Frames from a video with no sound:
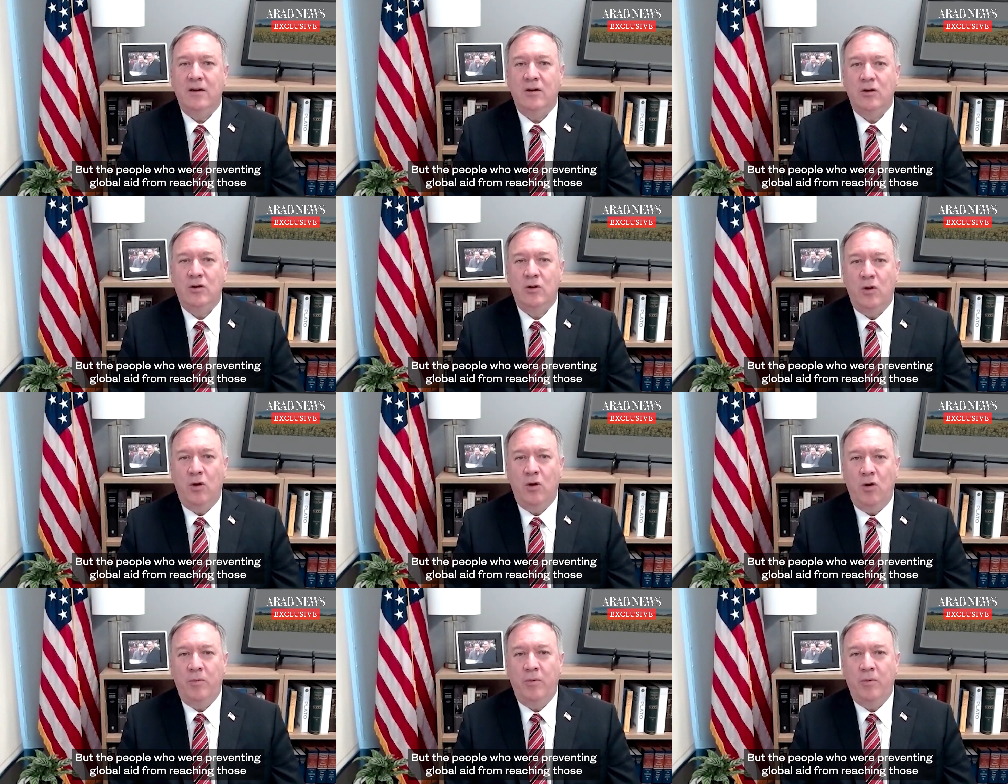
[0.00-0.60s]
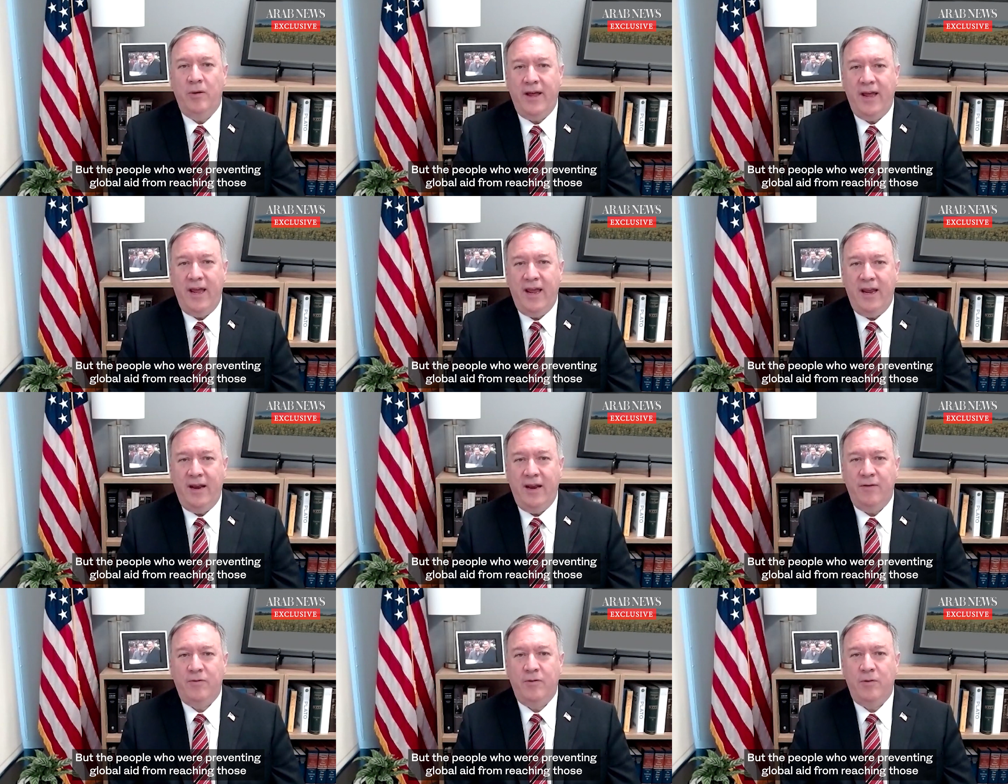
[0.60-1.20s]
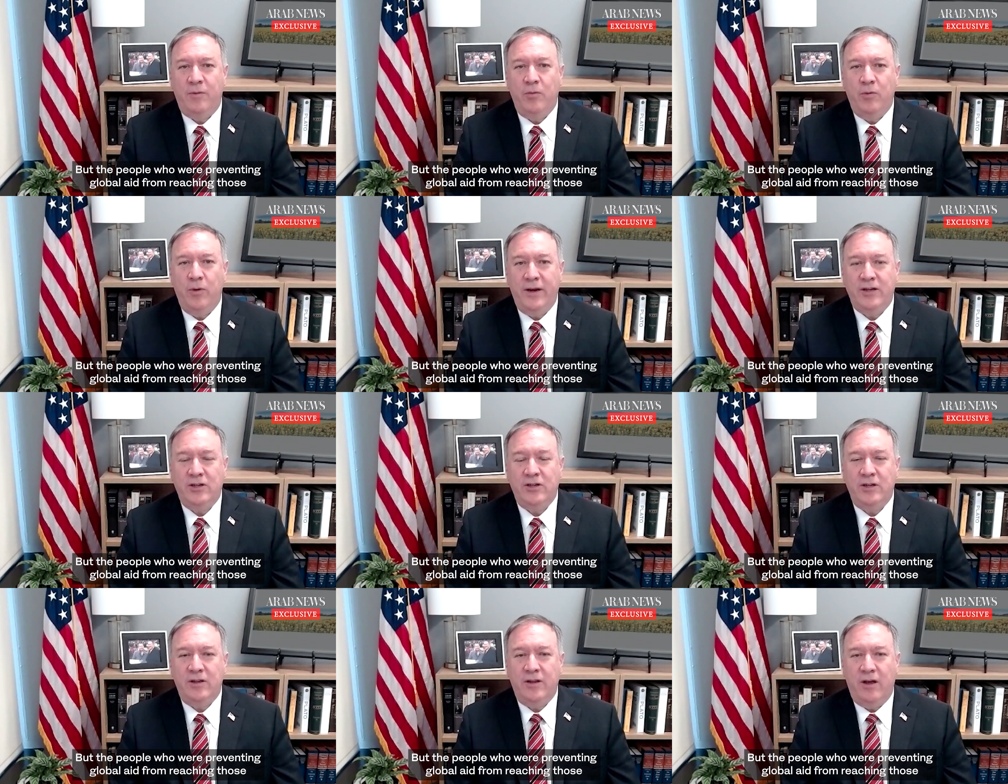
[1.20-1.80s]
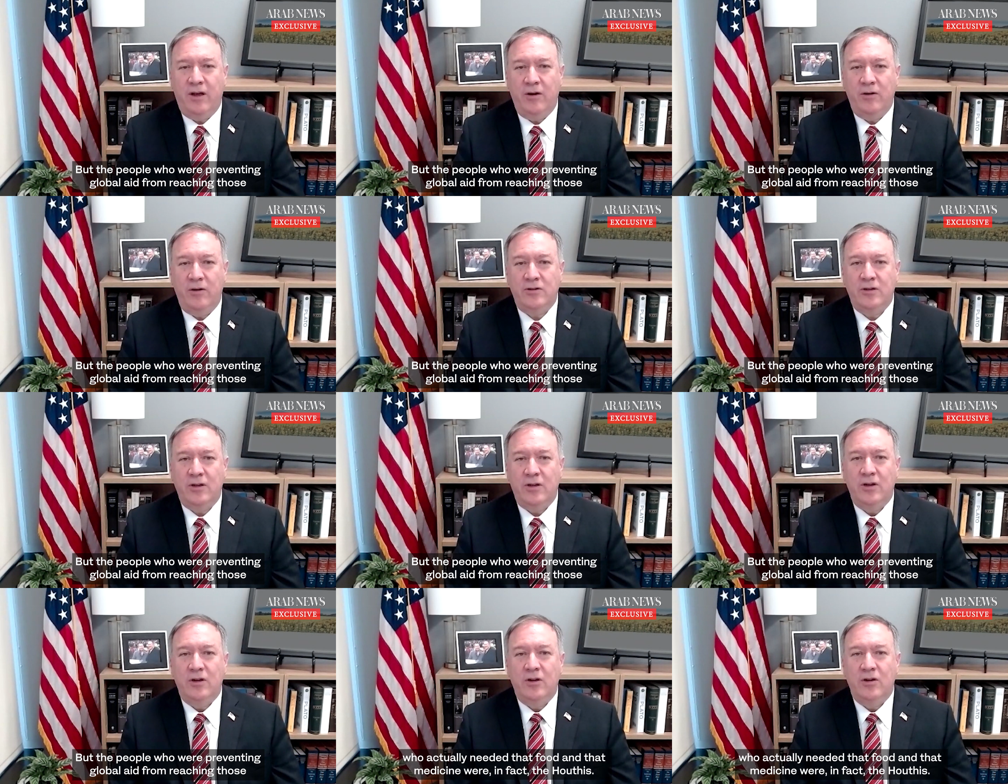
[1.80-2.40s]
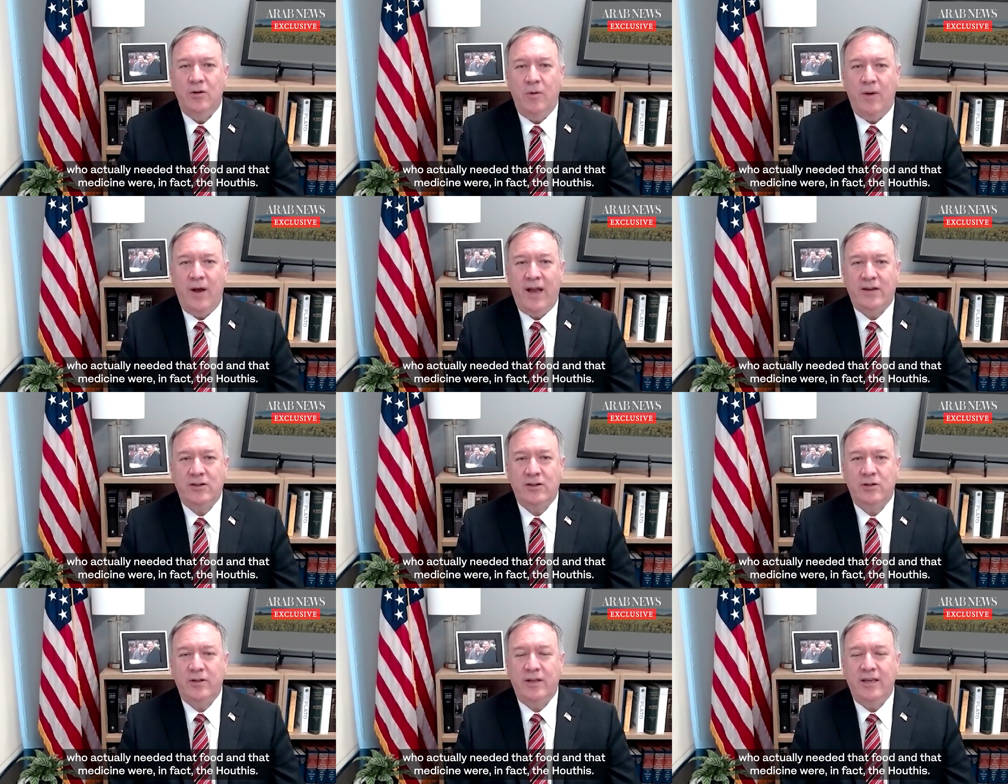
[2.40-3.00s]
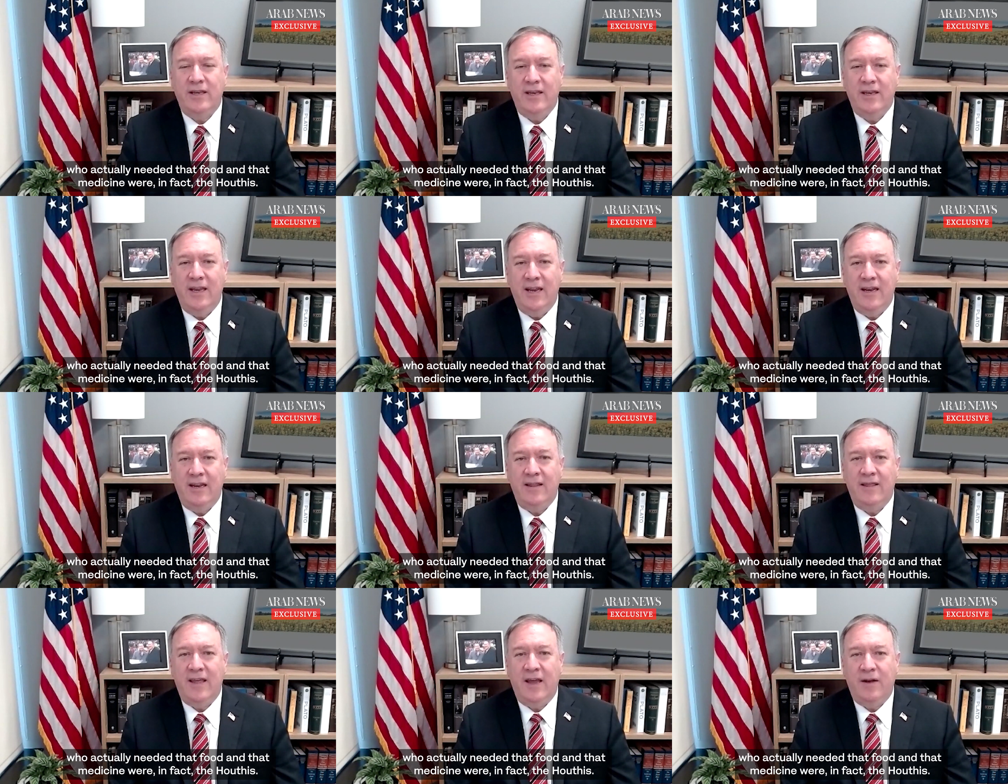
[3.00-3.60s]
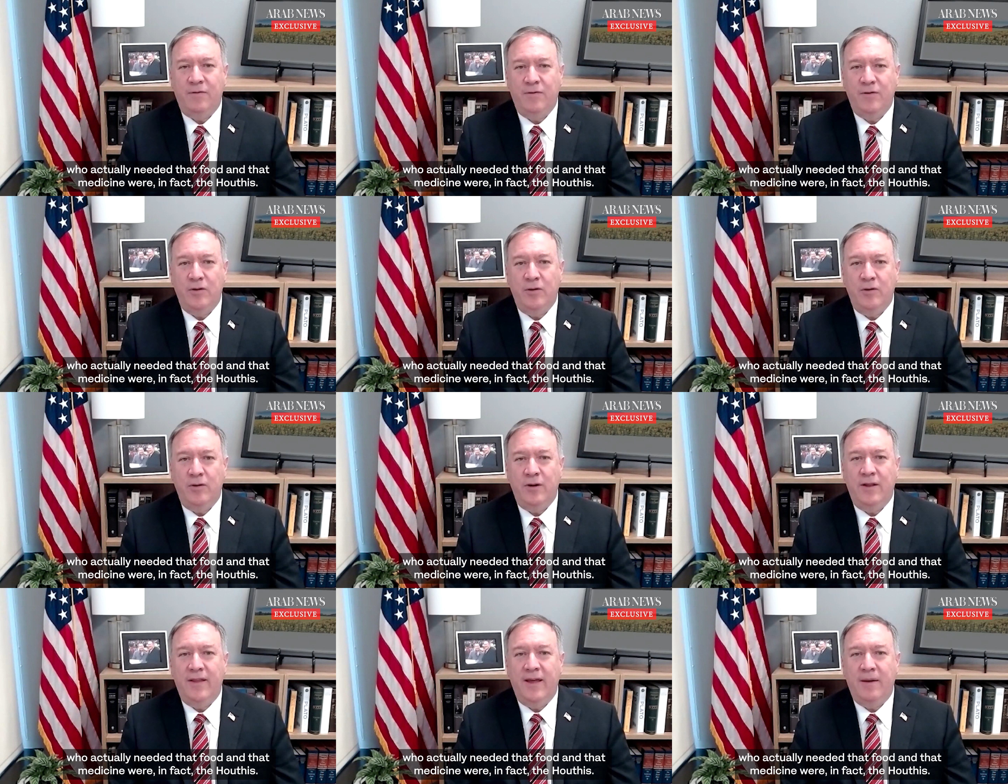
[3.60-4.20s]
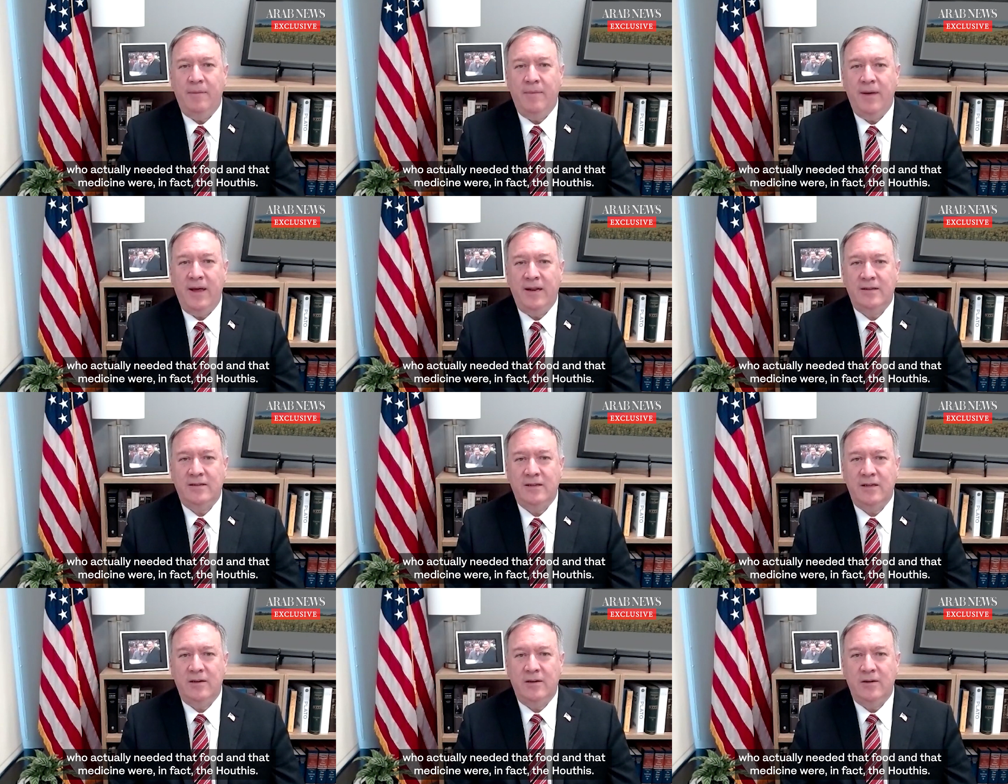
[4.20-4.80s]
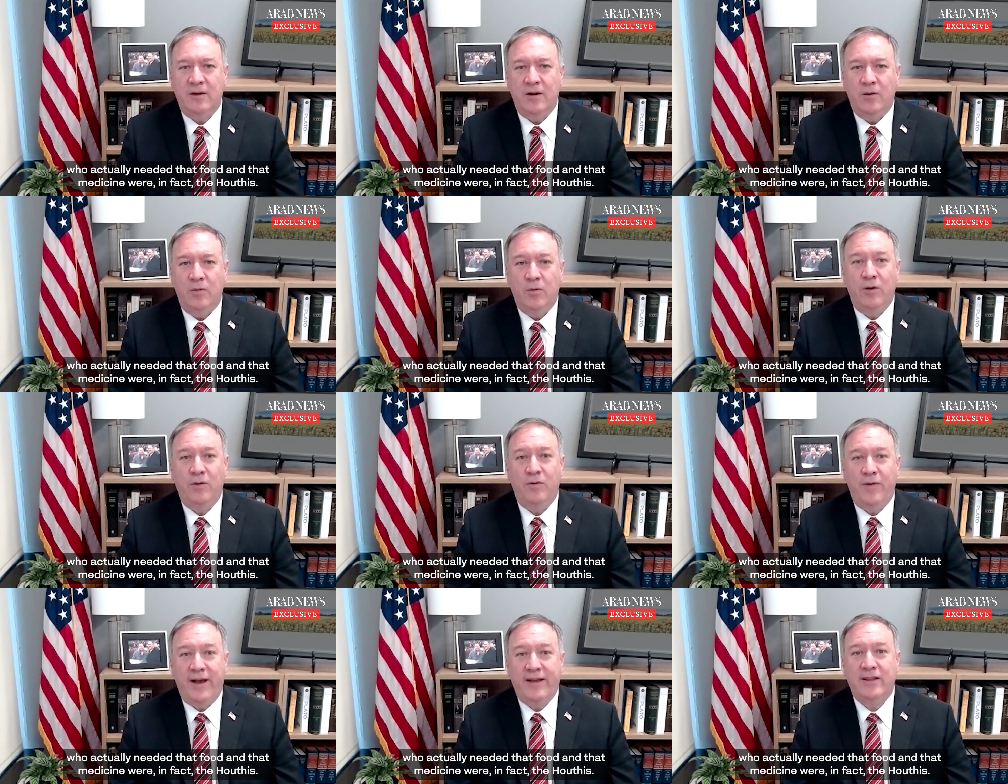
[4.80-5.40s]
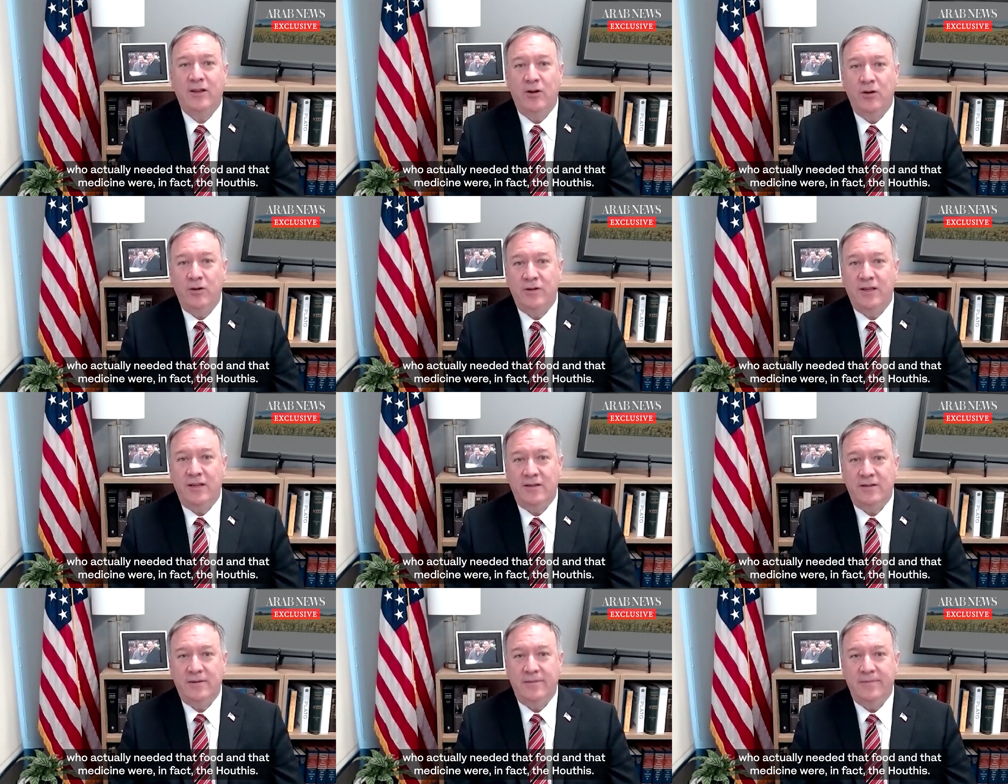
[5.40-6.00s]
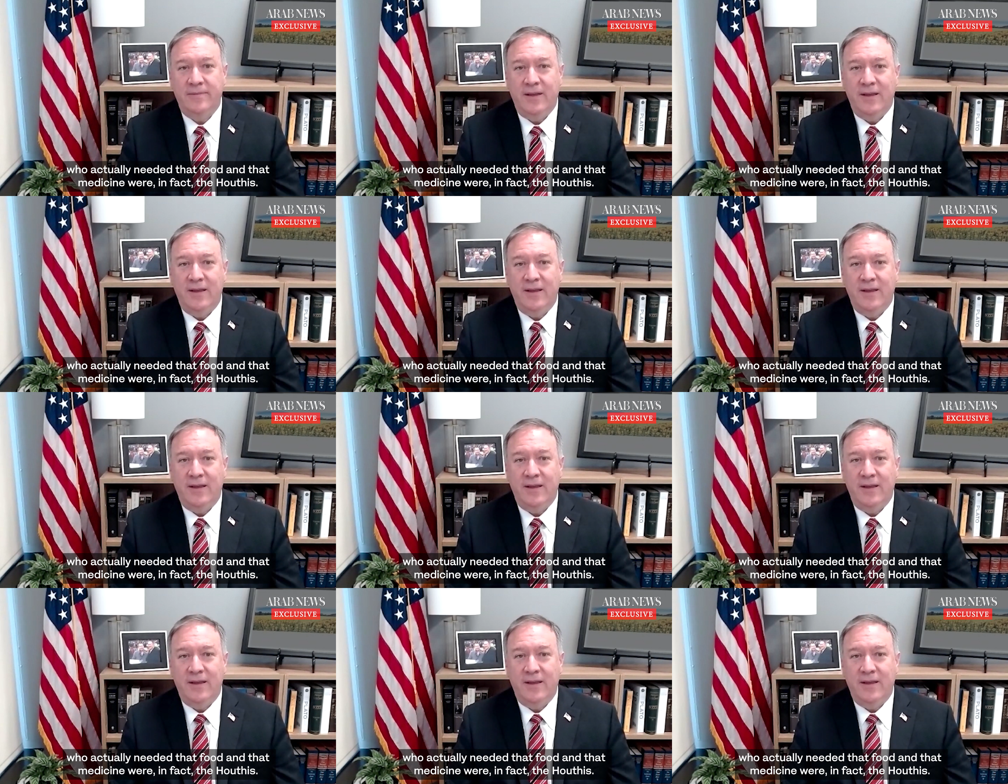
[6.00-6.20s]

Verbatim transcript: global aid from reaching those who actually needed that food and that medicine were in fact the Houthis.